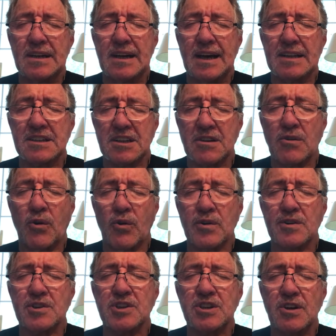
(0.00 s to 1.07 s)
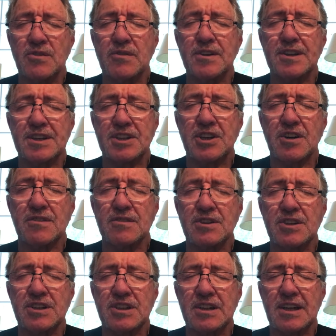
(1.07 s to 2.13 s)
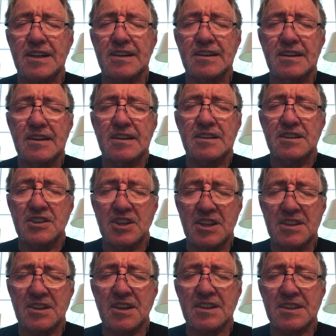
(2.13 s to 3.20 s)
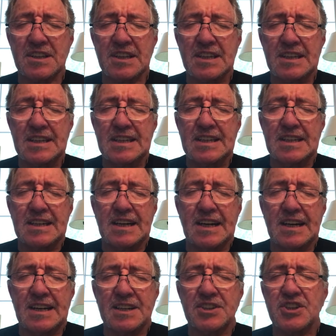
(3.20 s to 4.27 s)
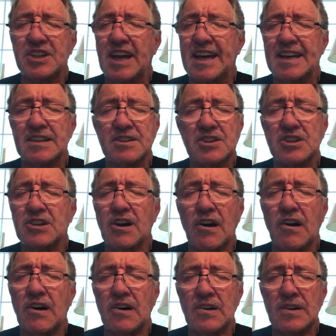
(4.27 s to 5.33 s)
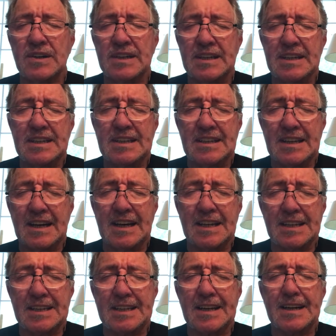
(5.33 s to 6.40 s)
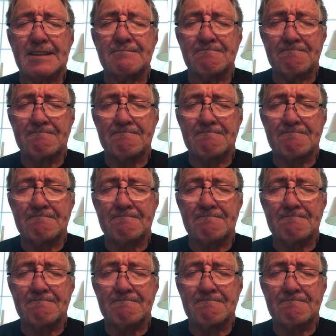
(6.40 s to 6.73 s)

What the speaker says: As the cornerstone of the church, Jesus stands tall, and